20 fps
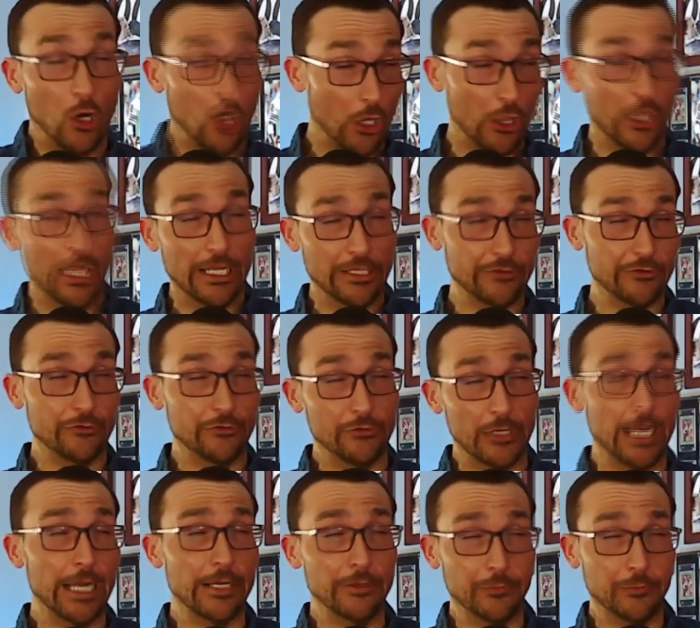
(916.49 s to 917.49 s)
Oh, that's
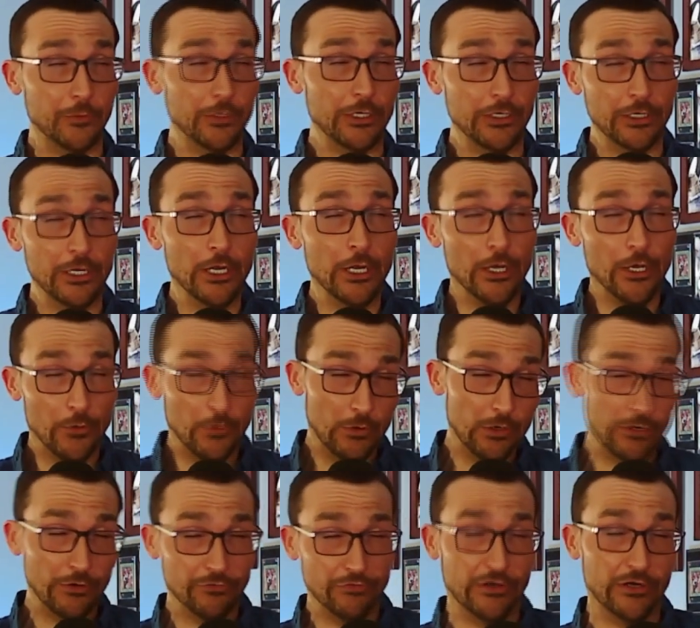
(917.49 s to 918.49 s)
great. We're
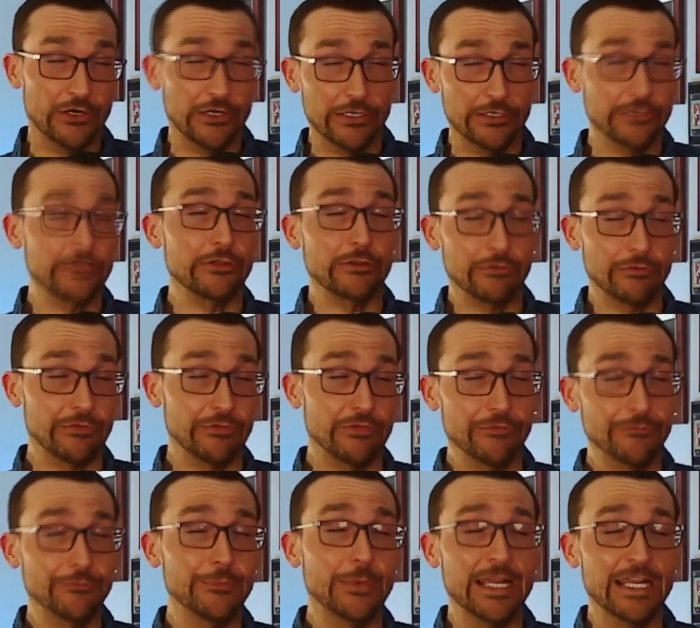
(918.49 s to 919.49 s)
a very
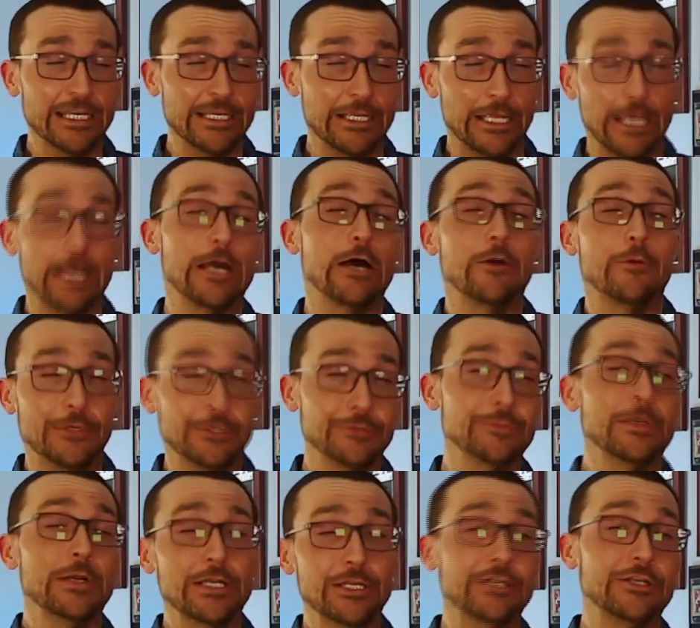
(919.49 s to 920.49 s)
inclusive bank. How much
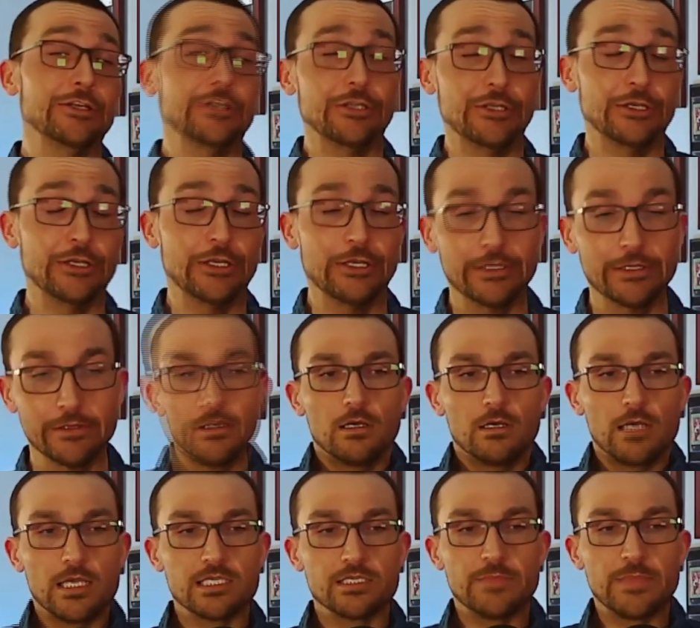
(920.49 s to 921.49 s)
money do you need?
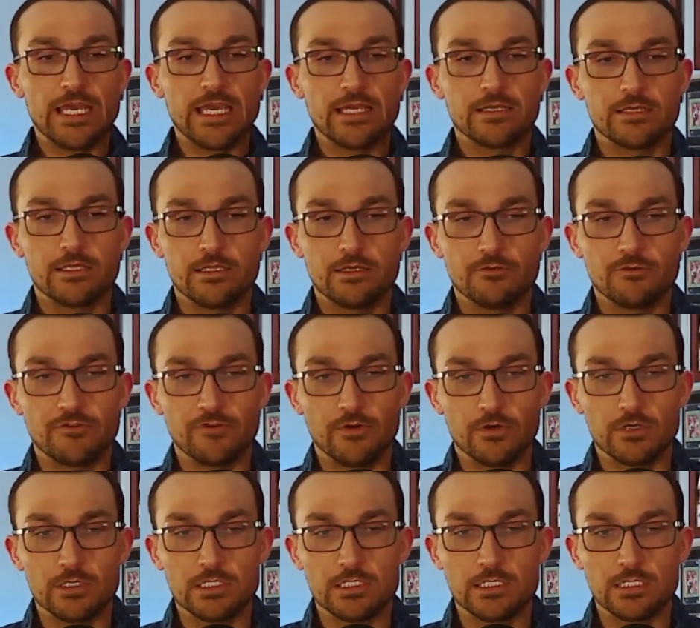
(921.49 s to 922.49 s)
As a bank, they were
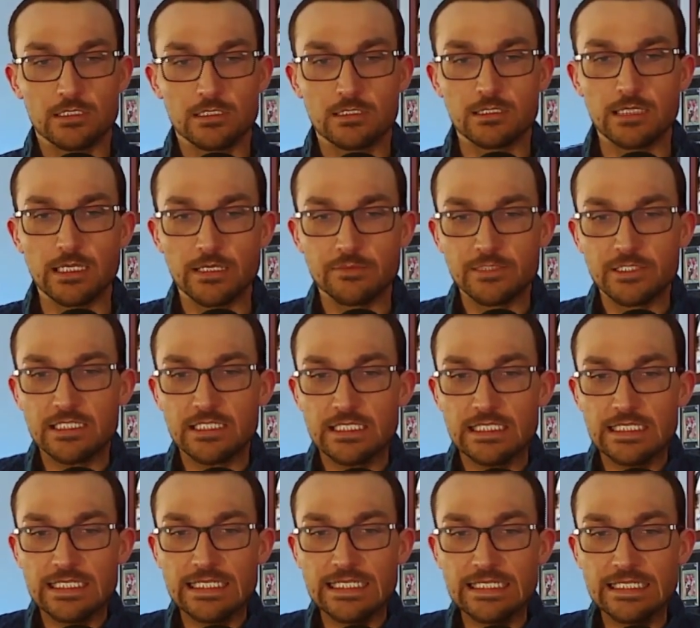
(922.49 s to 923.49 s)
focused on the segment of
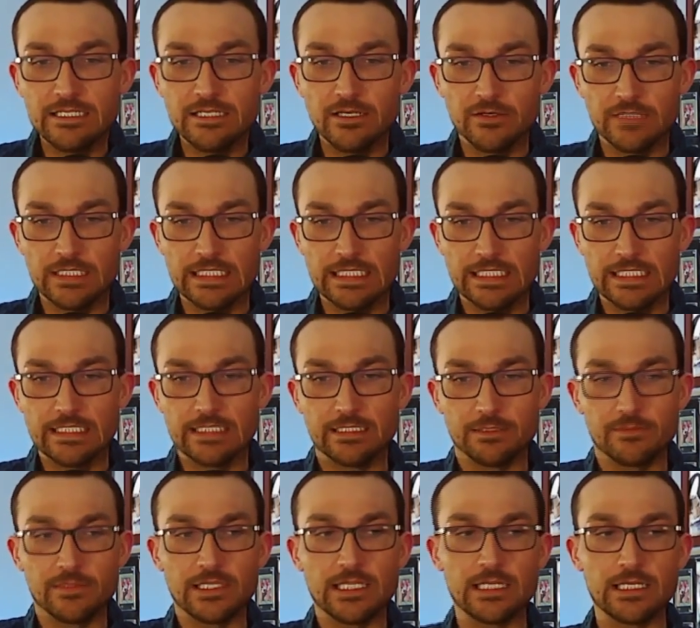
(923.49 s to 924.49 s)
the
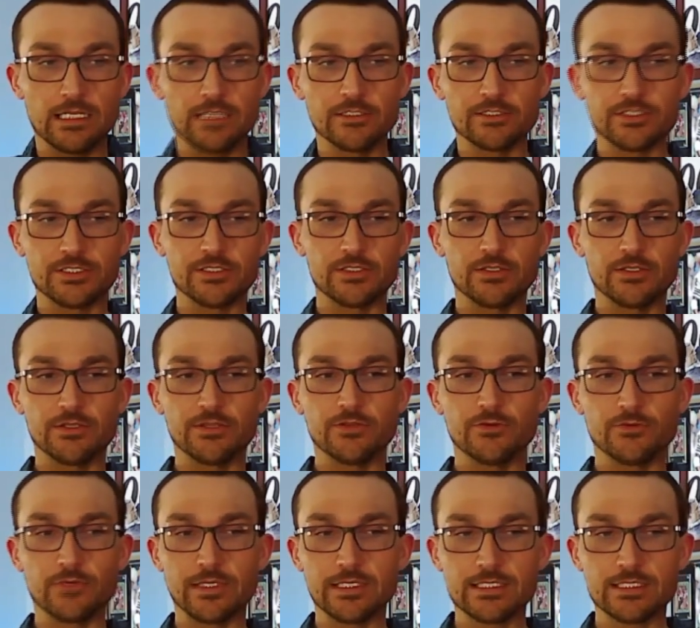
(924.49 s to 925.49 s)
ecosystem that understood the
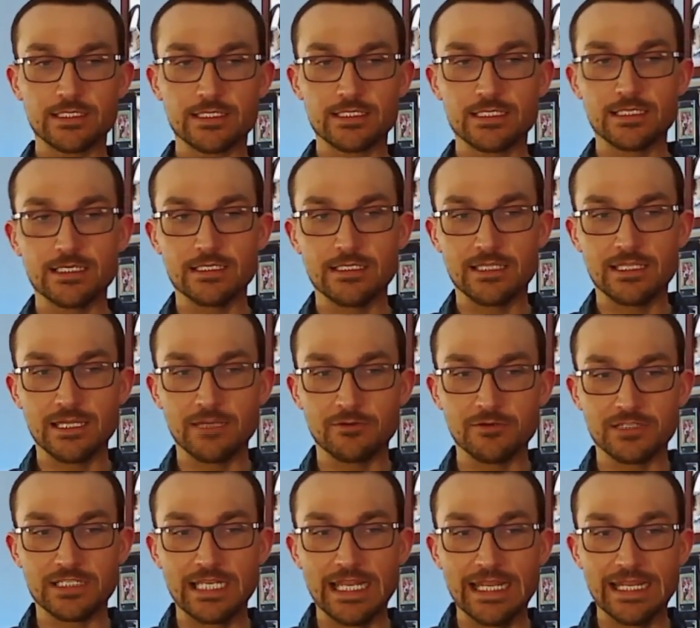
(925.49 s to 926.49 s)
risks that they were
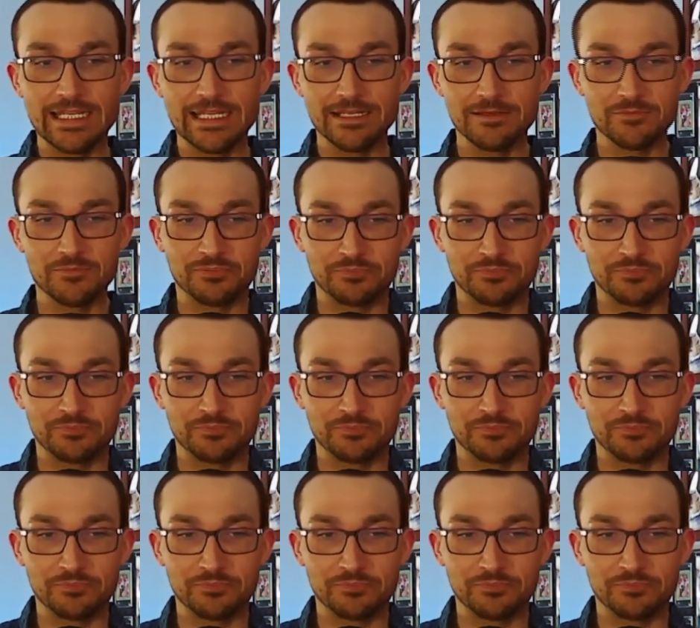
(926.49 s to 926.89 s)
taking.